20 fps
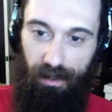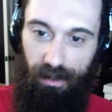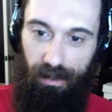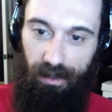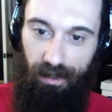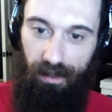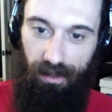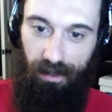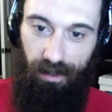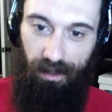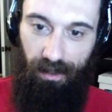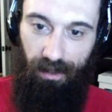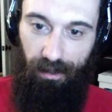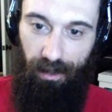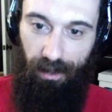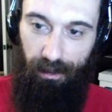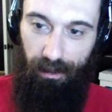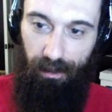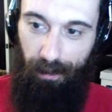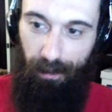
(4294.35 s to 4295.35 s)
Anyone
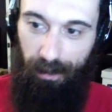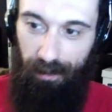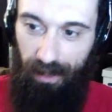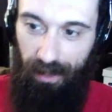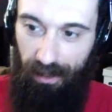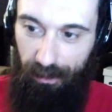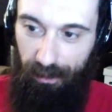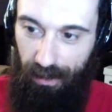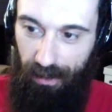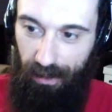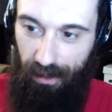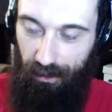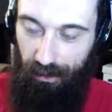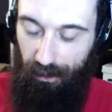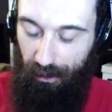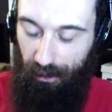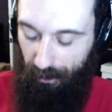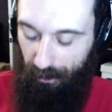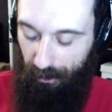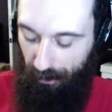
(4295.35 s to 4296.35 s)
remember that? Am I the only one old
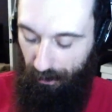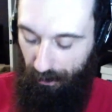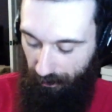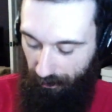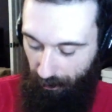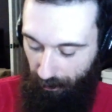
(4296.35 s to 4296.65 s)
enough to remember